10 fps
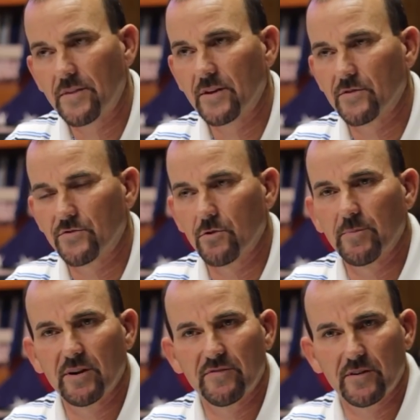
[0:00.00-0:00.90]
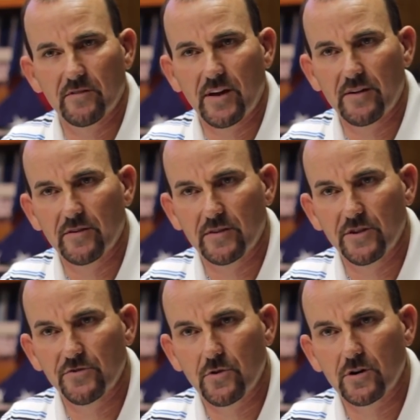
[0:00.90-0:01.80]
I think the true benefit of having
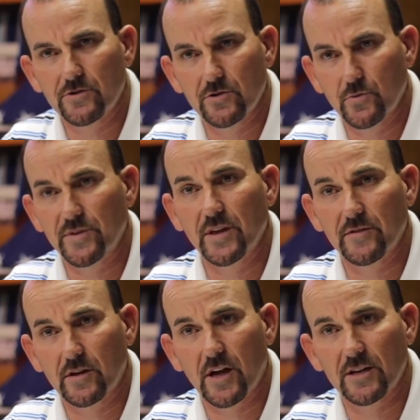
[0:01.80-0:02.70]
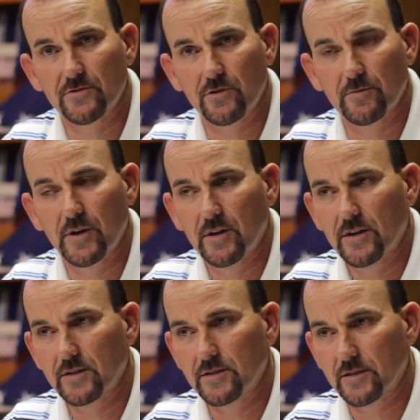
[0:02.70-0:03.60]
these structures within the classroom
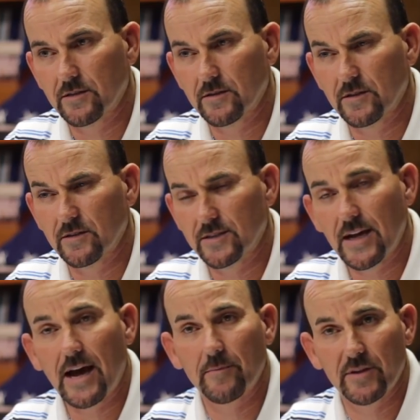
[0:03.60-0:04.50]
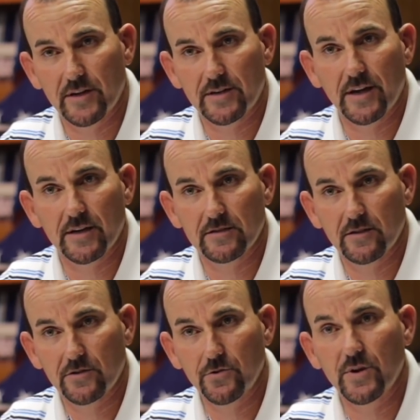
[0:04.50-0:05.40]
is the time that it
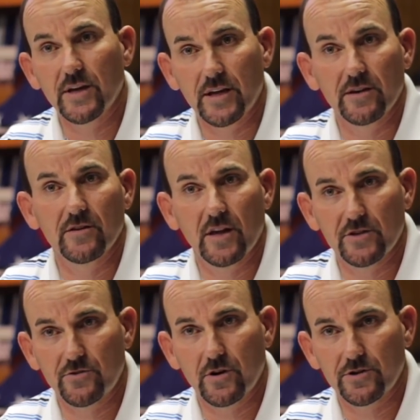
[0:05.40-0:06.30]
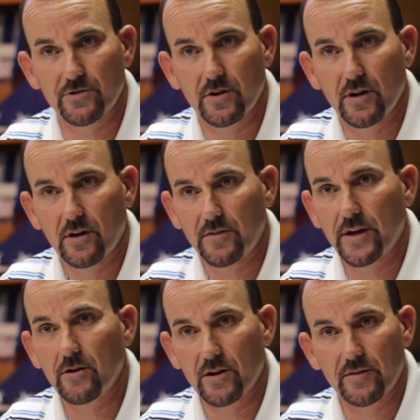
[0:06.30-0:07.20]
takes to get into that structure.
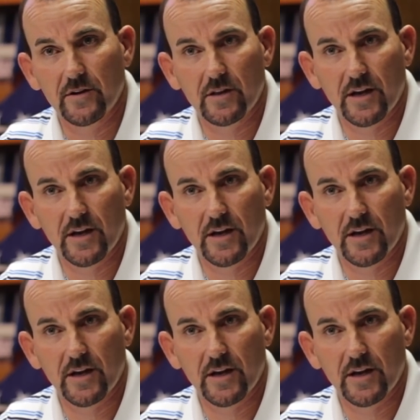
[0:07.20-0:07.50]
They are in the